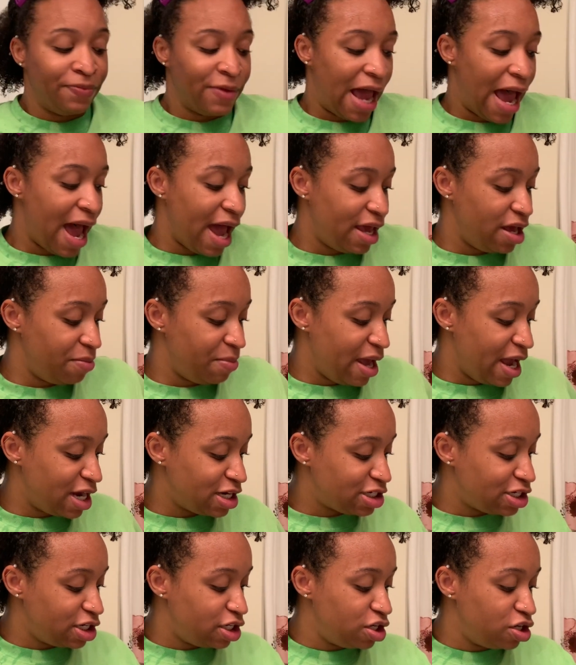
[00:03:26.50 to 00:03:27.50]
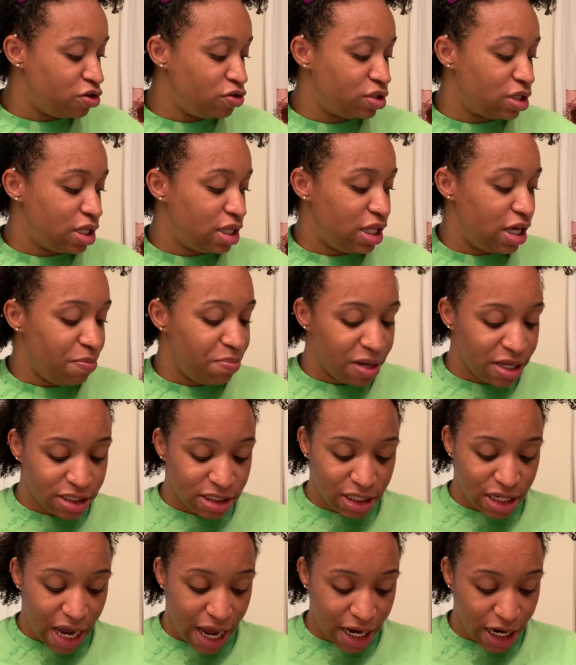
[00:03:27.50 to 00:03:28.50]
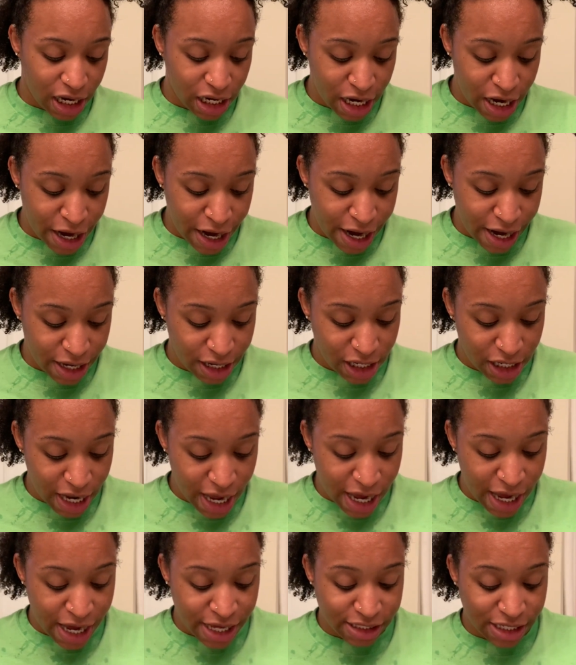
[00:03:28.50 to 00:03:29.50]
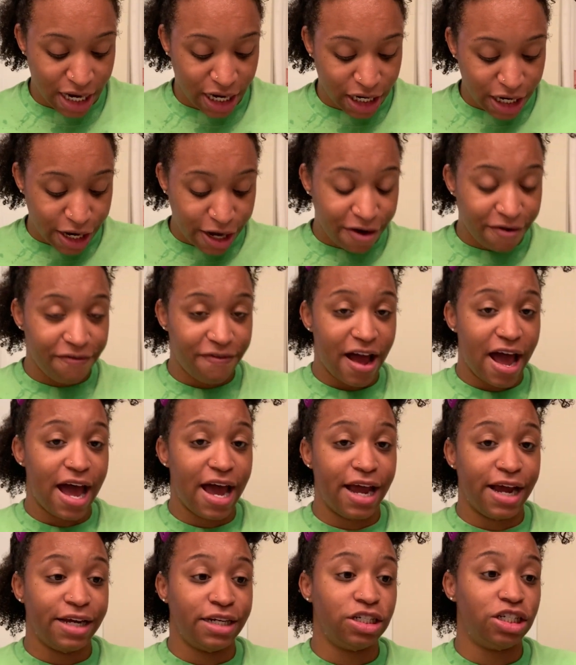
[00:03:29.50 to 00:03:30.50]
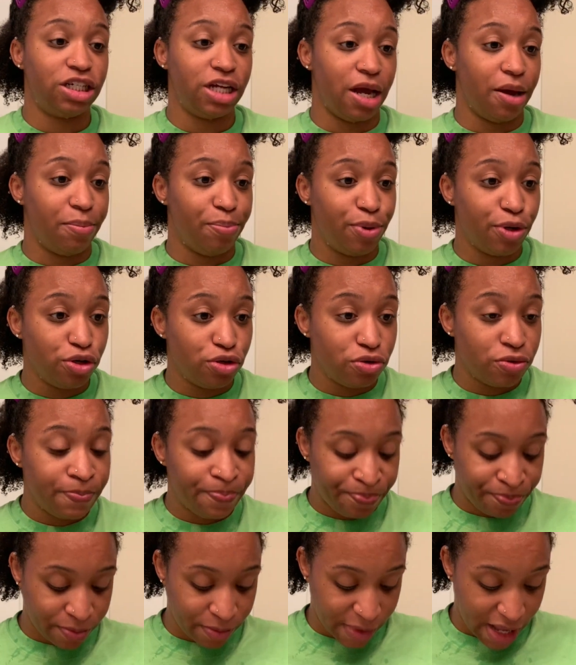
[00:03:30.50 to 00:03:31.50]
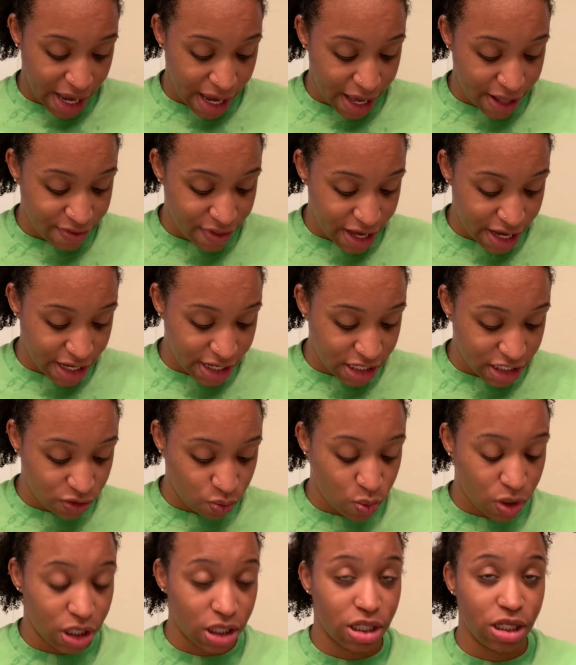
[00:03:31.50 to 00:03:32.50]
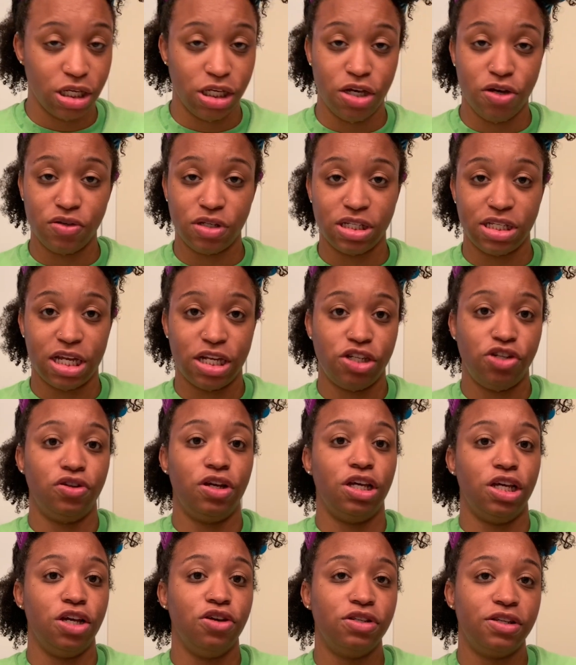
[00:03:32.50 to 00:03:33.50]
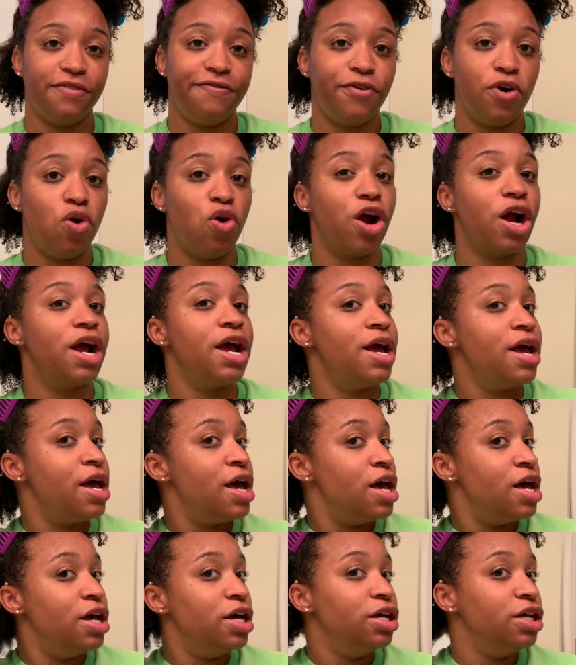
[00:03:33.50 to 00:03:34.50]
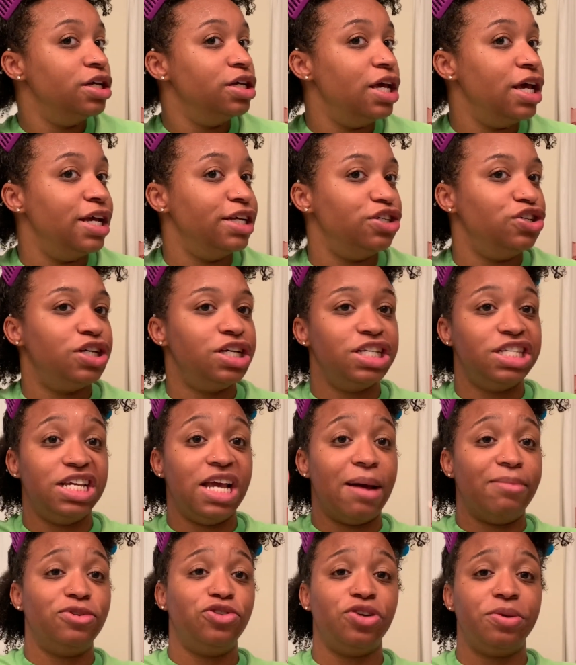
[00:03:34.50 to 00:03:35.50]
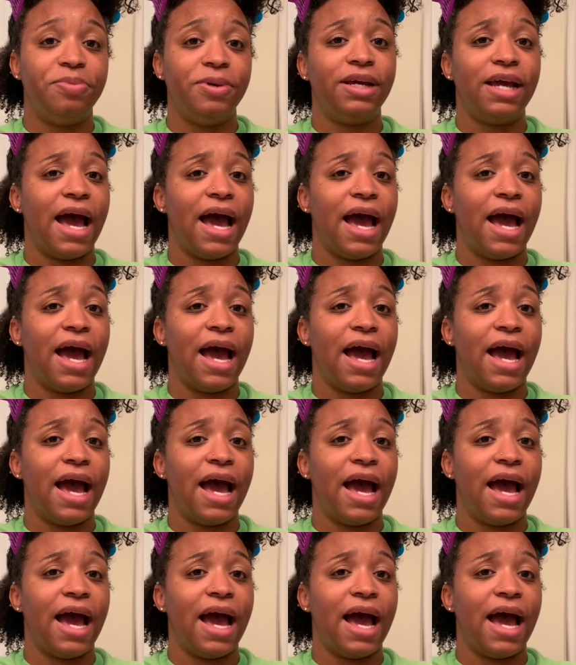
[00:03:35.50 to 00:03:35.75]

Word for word: I am actually using the bentonite clay as a clarifying shampoo, and that is one of the uses that you can use it for. As you can see, I'm dripping.